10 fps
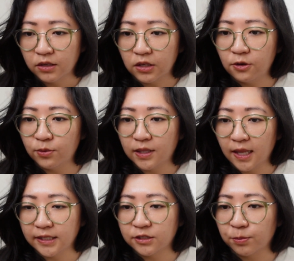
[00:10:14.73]
you would
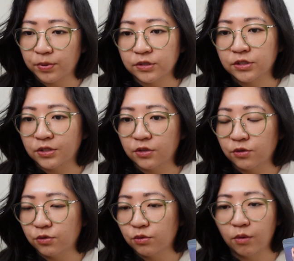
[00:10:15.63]
like to
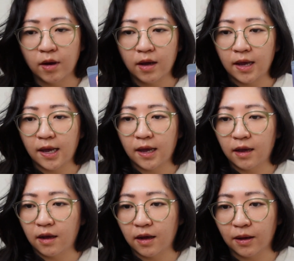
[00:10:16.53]
pursue.
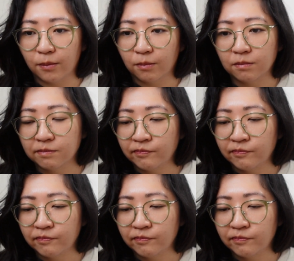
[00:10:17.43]
I'm